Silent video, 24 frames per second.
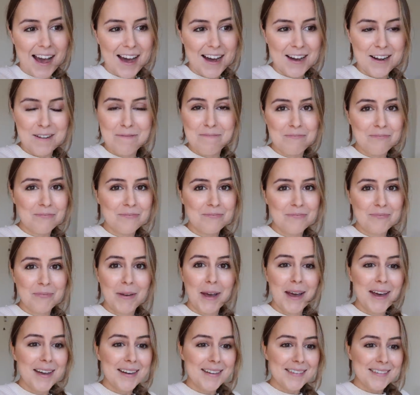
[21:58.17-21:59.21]

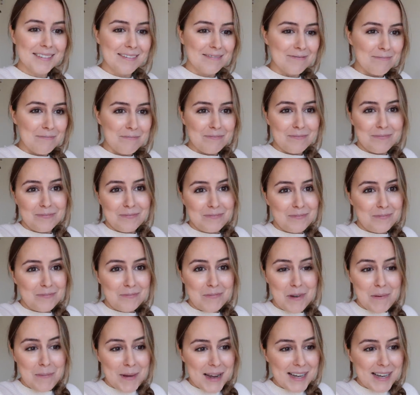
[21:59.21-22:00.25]
But we're